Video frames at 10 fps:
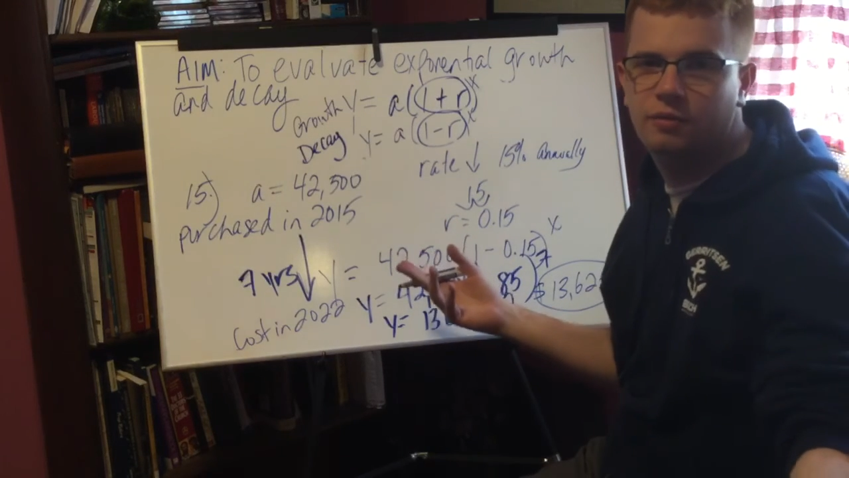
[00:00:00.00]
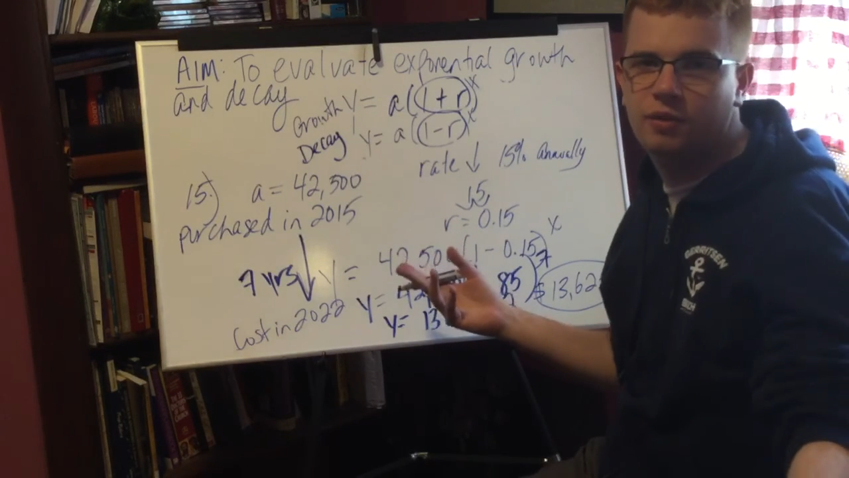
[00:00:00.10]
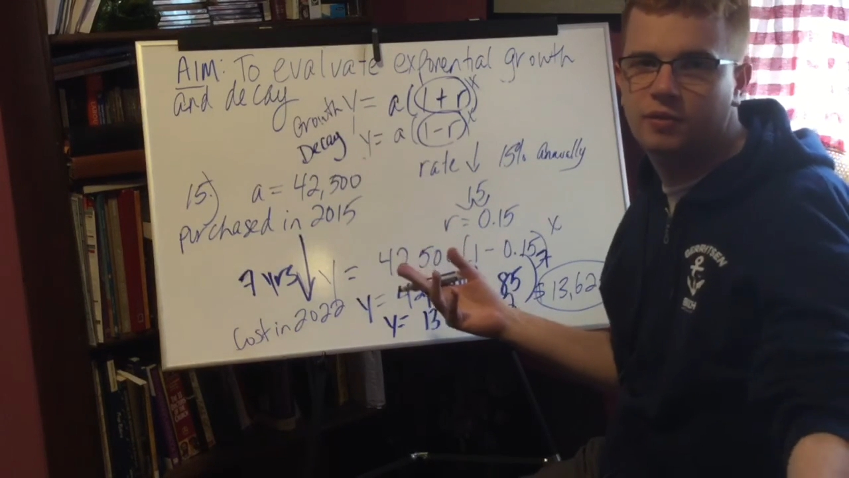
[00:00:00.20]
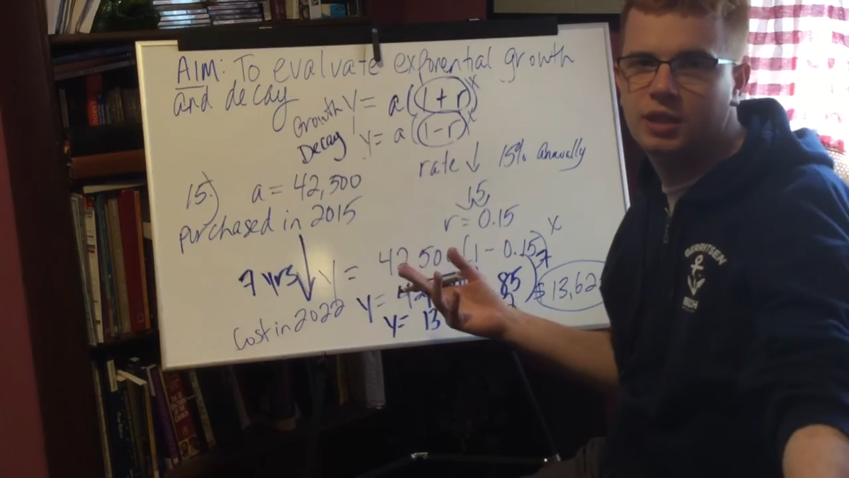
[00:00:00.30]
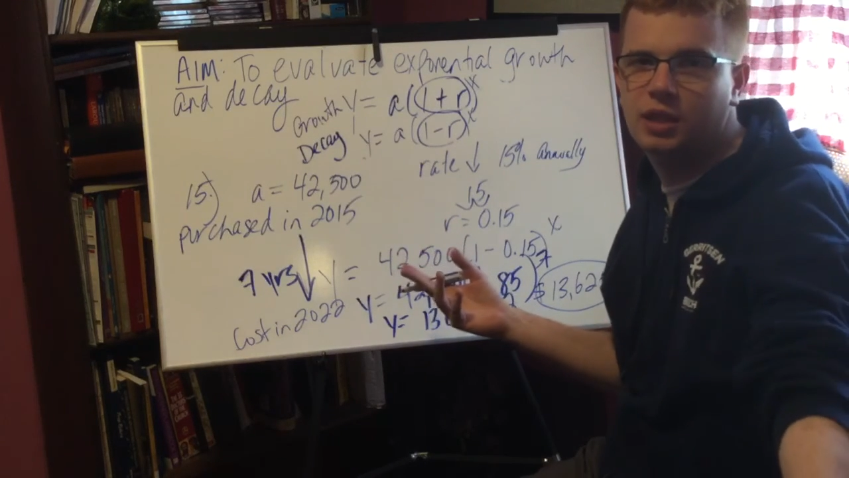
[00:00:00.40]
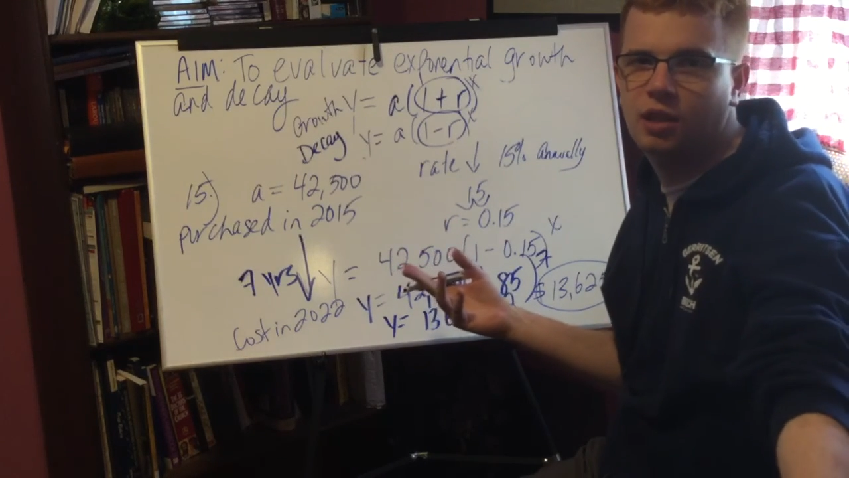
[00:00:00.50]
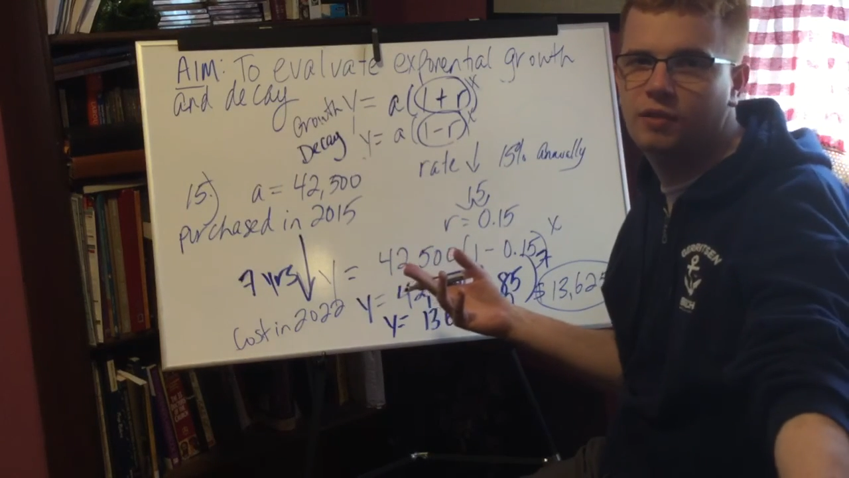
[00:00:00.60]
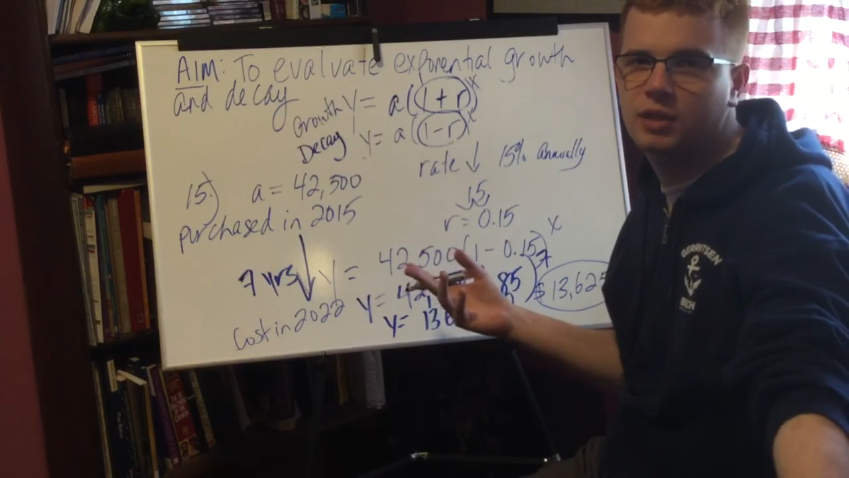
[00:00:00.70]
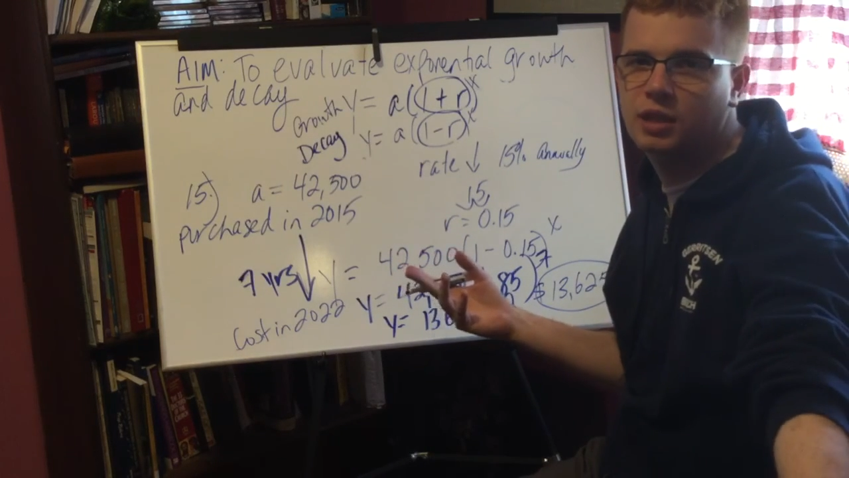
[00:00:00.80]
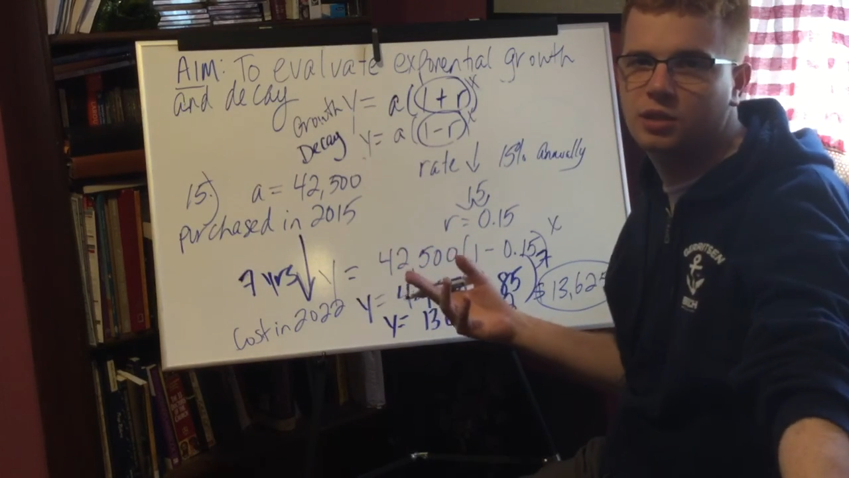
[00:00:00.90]
15 on
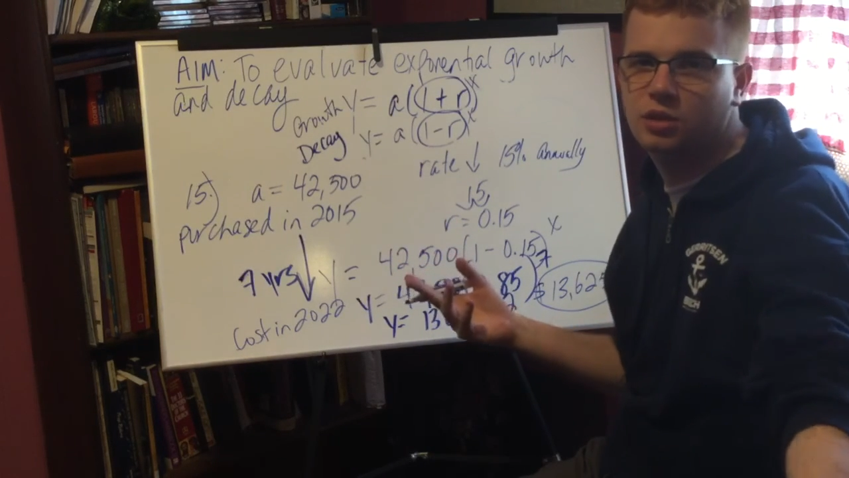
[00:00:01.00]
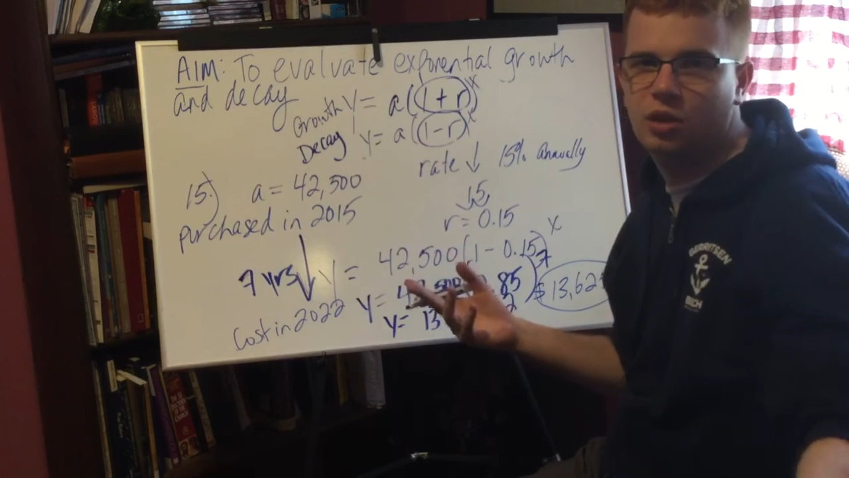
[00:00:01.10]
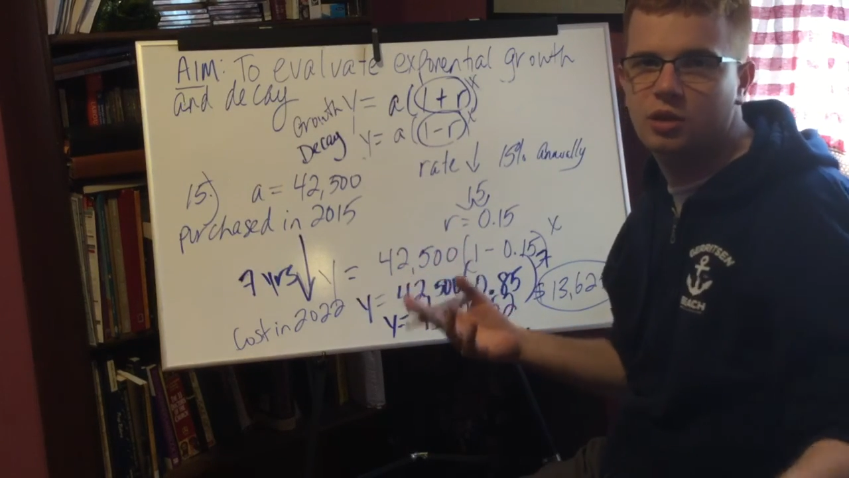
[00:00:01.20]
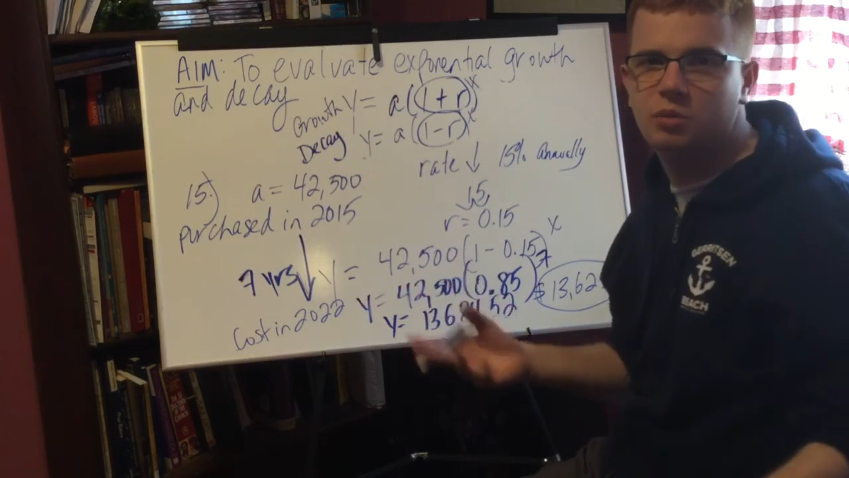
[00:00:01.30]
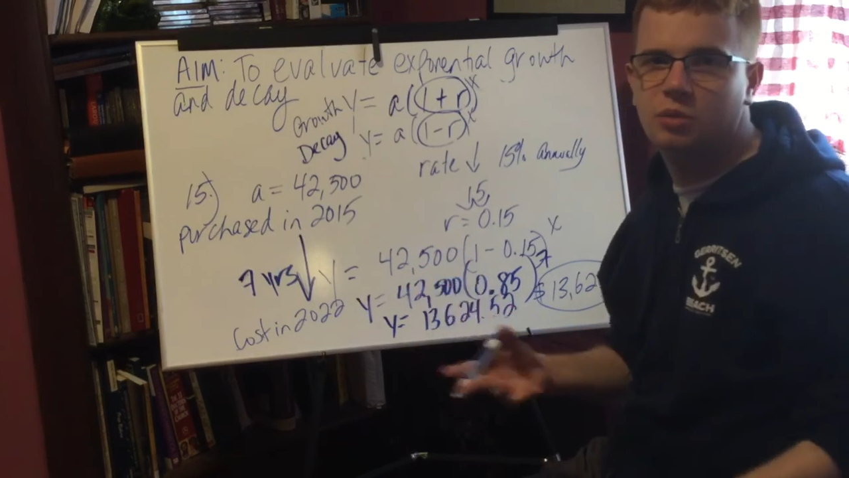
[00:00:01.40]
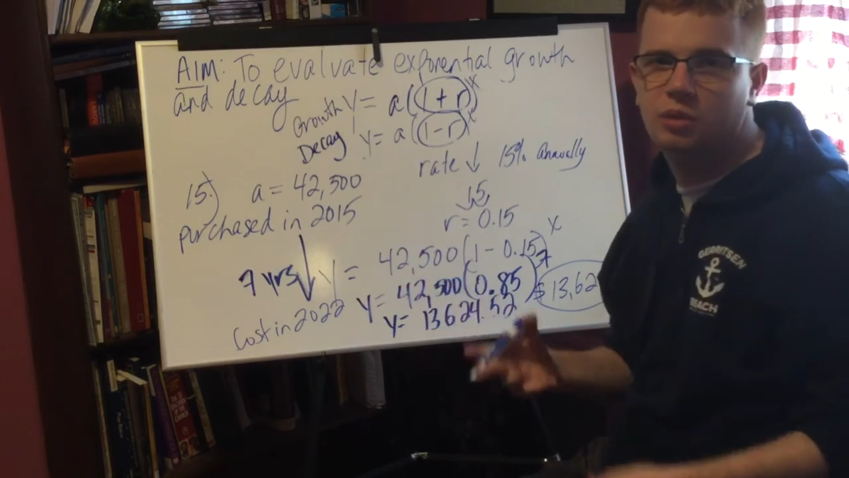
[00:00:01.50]
this exercise,